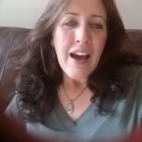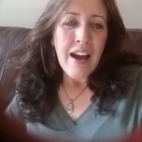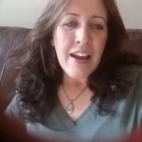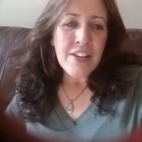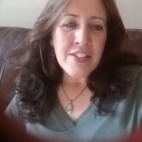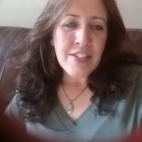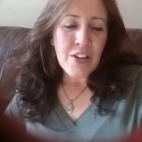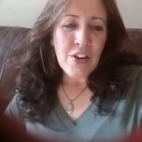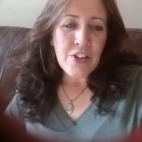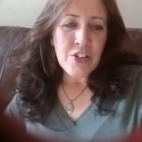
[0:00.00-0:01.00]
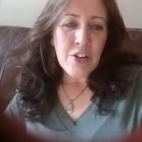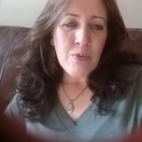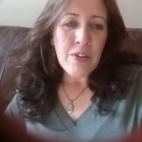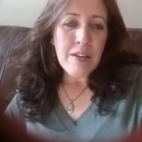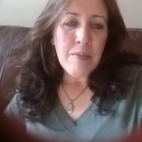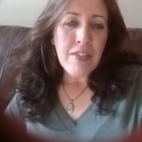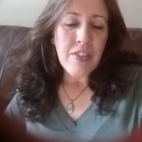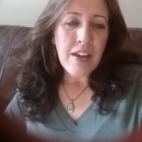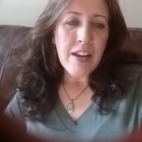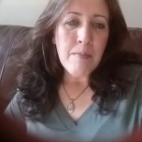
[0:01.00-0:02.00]
I just encourage you to really be
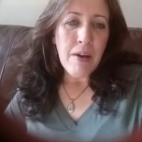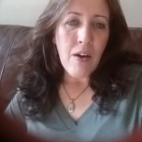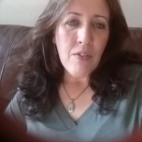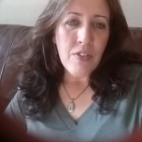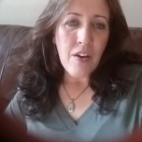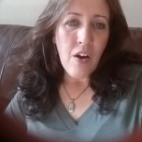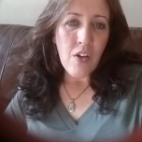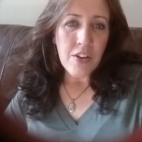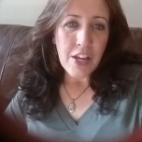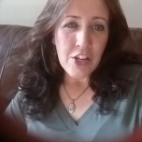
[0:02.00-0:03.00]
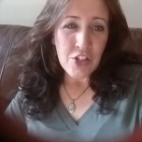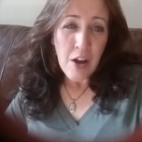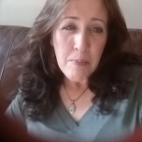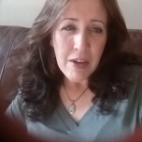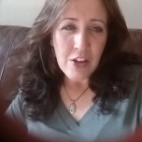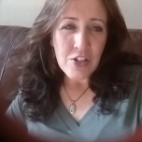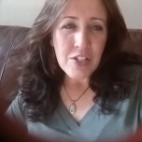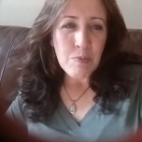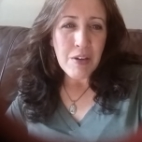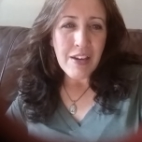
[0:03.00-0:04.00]
thinking about the holiday shopping
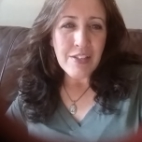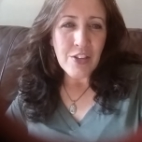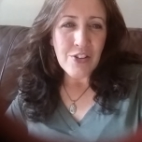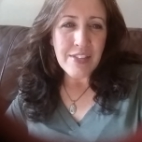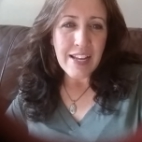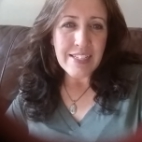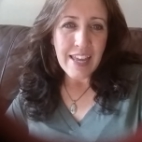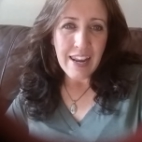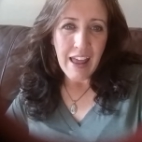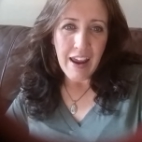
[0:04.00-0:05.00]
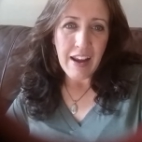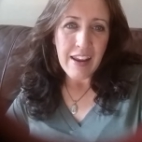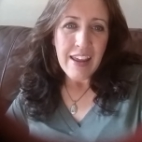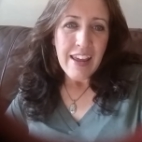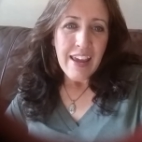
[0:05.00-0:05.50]
just because there's that deadline.